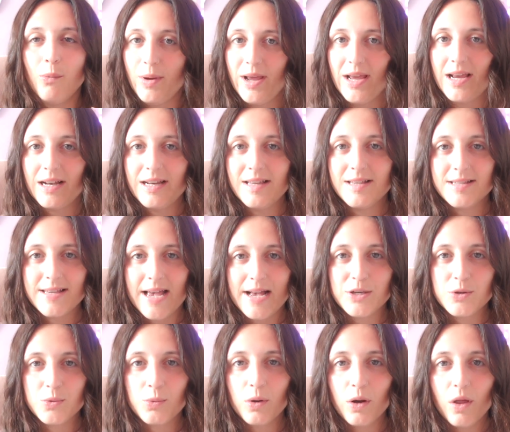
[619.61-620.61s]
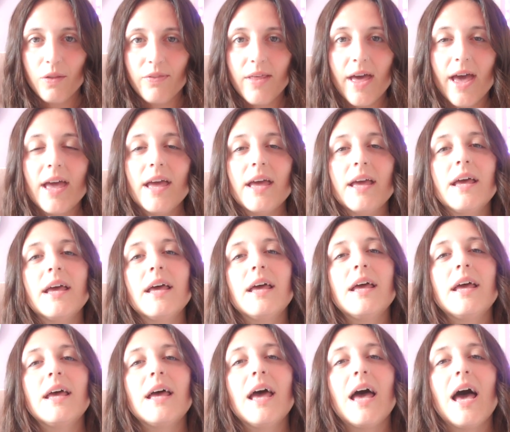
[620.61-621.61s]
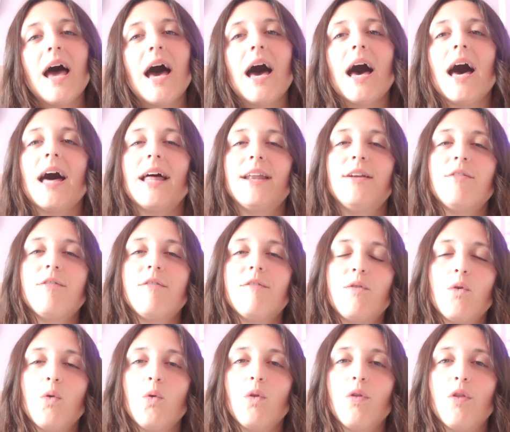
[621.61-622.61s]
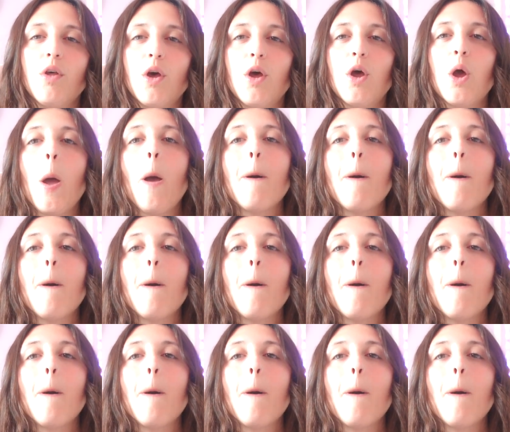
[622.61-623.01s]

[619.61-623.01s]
weekly schedule on there. And for the,